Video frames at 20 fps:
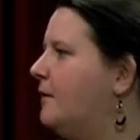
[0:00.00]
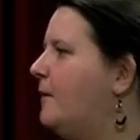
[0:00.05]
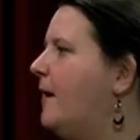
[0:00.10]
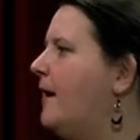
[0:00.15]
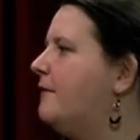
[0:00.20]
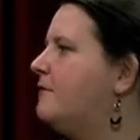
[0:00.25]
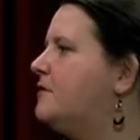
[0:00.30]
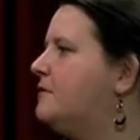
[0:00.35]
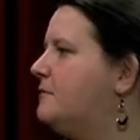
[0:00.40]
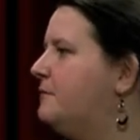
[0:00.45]
You
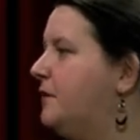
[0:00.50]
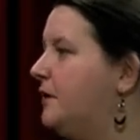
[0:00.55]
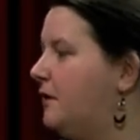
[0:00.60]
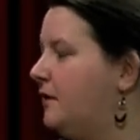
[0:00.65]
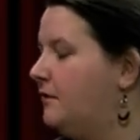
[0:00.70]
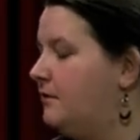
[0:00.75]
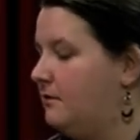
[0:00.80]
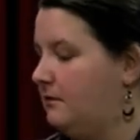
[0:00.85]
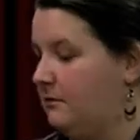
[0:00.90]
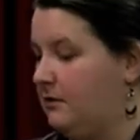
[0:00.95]
have to
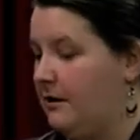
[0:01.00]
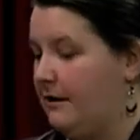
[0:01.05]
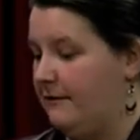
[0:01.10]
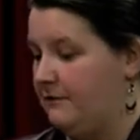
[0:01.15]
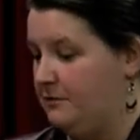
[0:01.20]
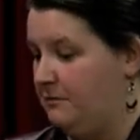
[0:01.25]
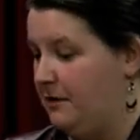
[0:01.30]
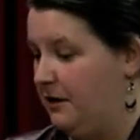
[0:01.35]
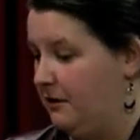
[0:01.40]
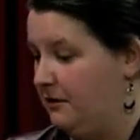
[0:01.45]

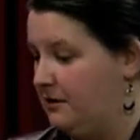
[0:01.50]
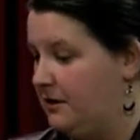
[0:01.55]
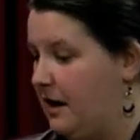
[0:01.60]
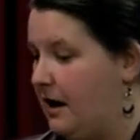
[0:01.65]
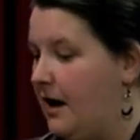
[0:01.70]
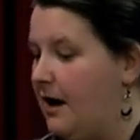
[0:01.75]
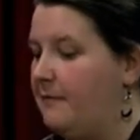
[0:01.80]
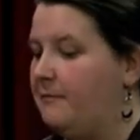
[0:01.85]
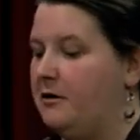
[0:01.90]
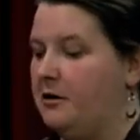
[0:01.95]
be on
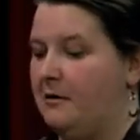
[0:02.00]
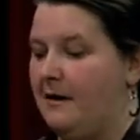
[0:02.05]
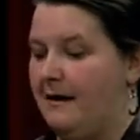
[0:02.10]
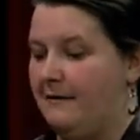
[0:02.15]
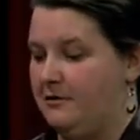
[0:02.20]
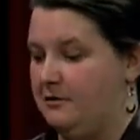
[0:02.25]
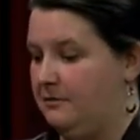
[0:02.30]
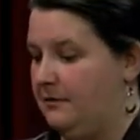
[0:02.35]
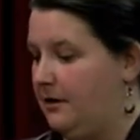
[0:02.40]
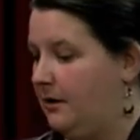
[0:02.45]
time. You
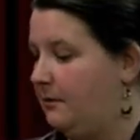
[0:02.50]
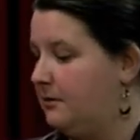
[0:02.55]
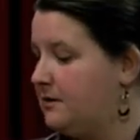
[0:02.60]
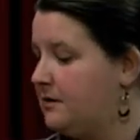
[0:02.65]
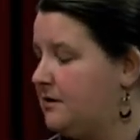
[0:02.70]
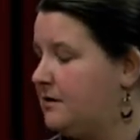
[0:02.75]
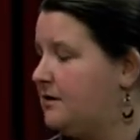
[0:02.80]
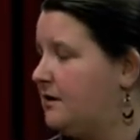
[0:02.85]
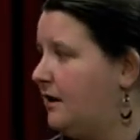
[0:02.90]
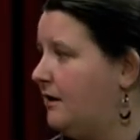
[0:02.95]
have to be able
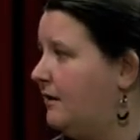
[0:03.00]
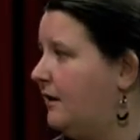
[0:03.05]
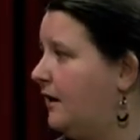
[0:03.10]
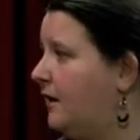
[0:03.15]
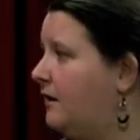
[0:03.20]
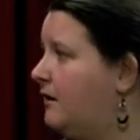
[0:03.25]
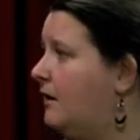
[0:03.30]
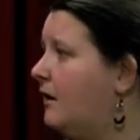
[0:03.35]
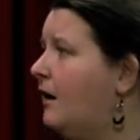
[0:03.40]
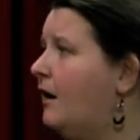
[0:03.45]
to stay late.